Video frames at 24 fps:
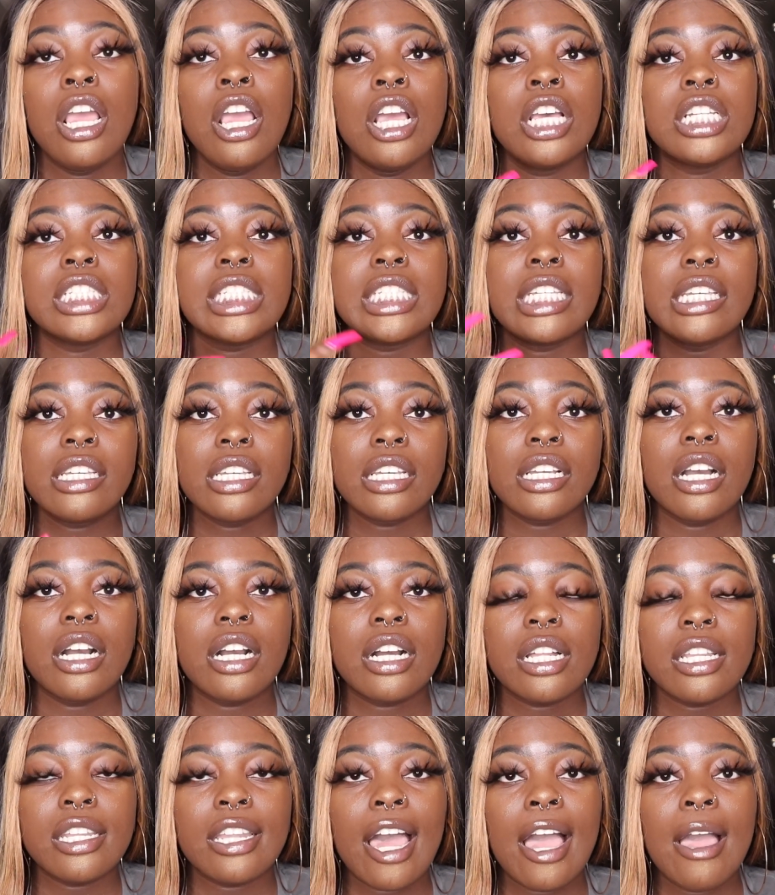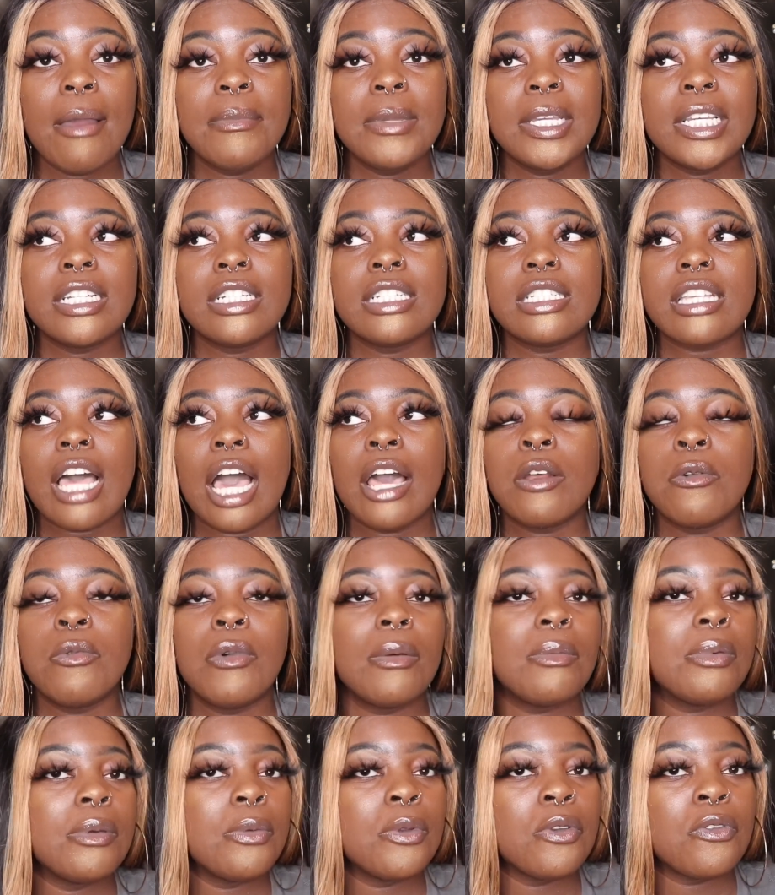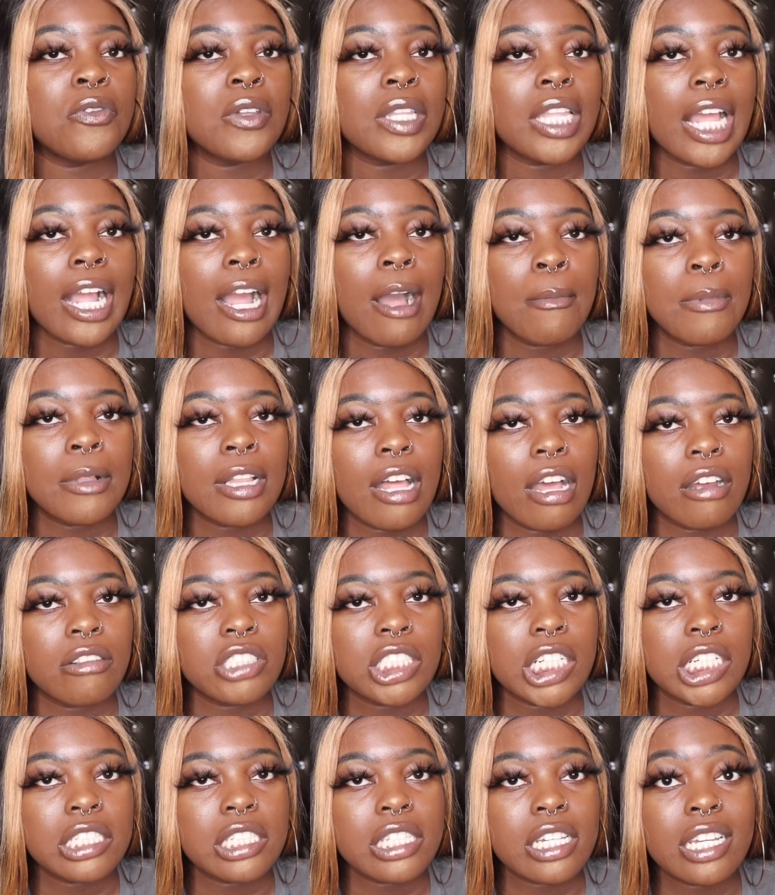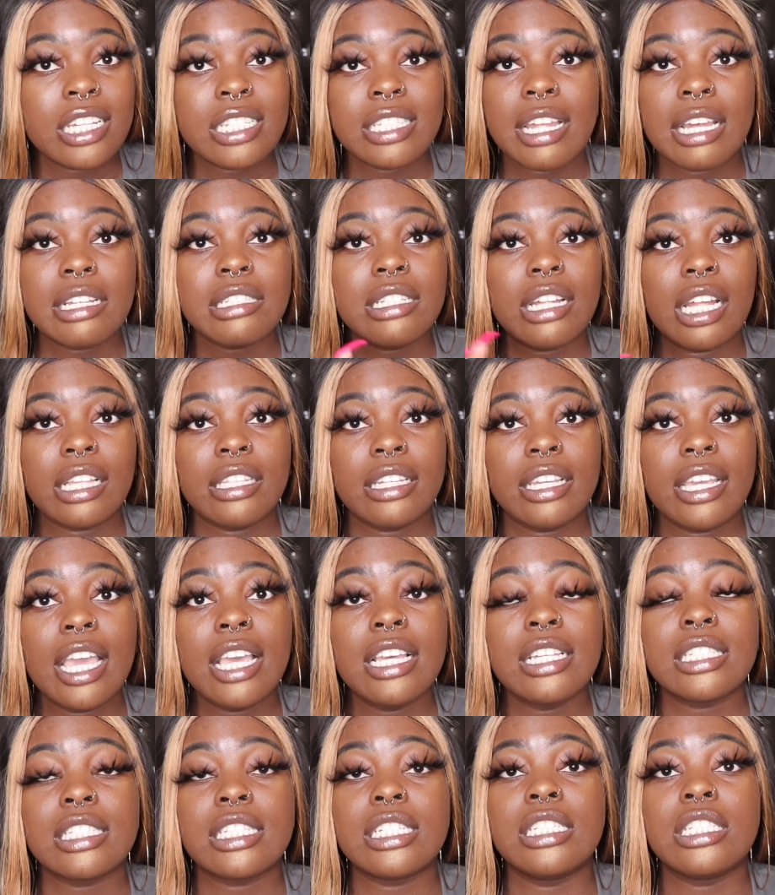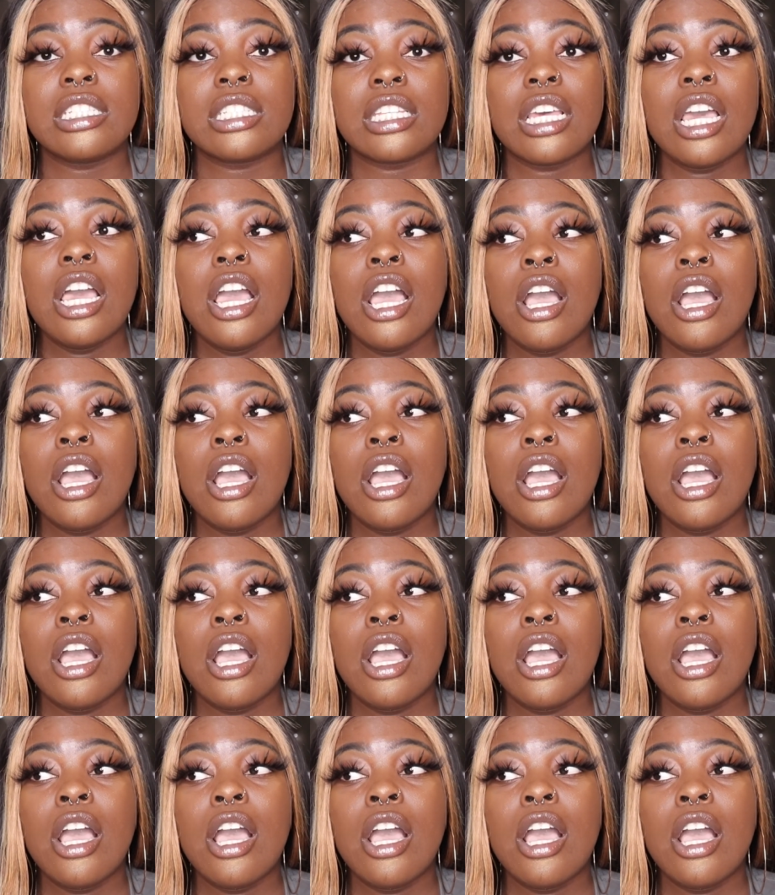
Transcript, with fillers: seeking a collab because i don't want people to feel like i'm clout chasing because that's not the case it's